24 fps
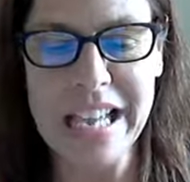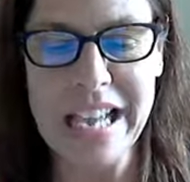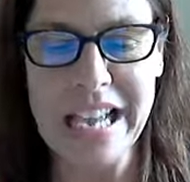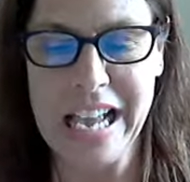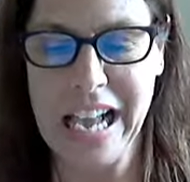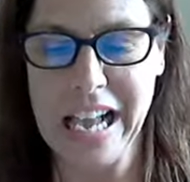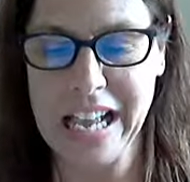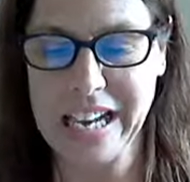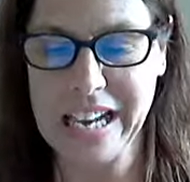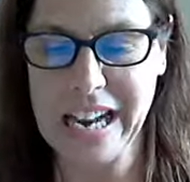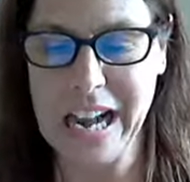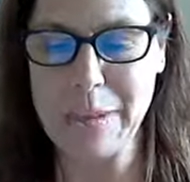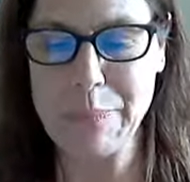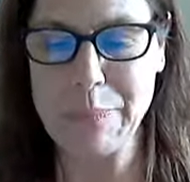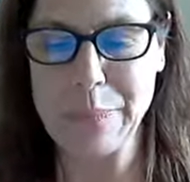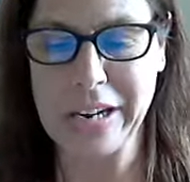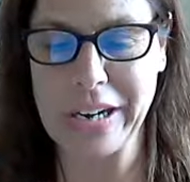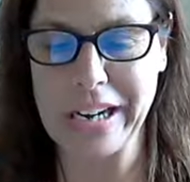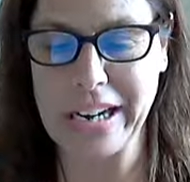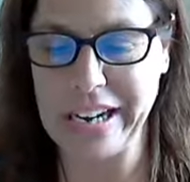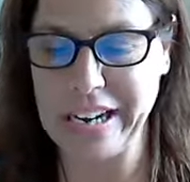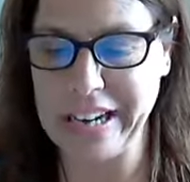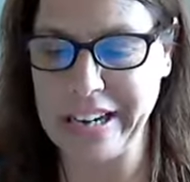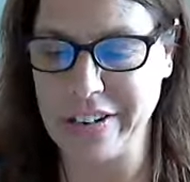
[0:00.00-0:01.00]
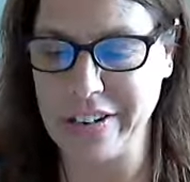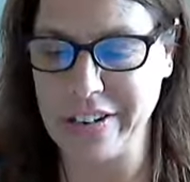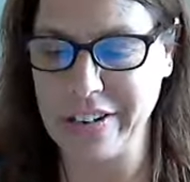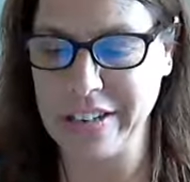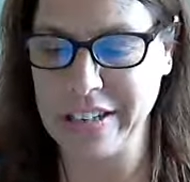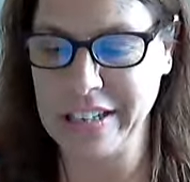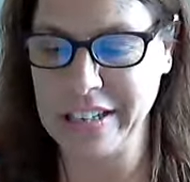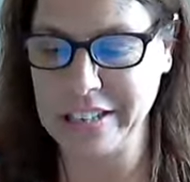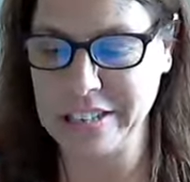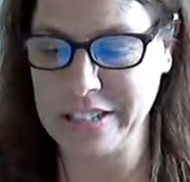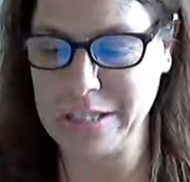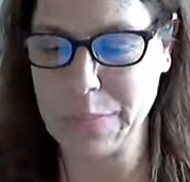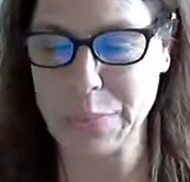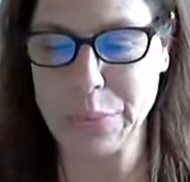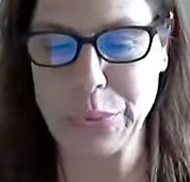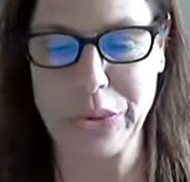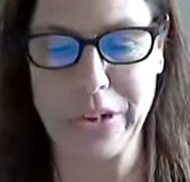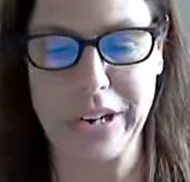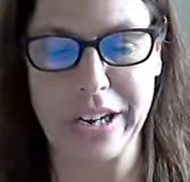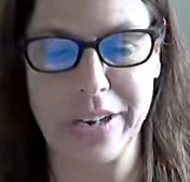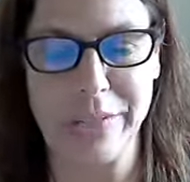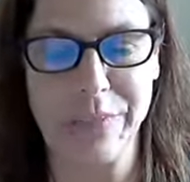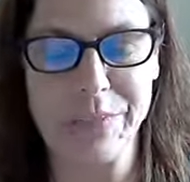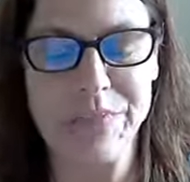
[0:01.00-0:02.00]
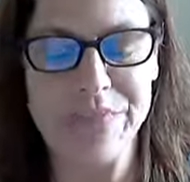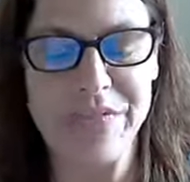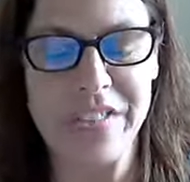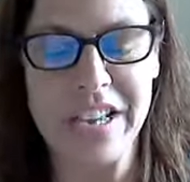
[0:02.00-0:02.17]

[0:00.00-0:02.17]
And I pray here. Here's a prayer.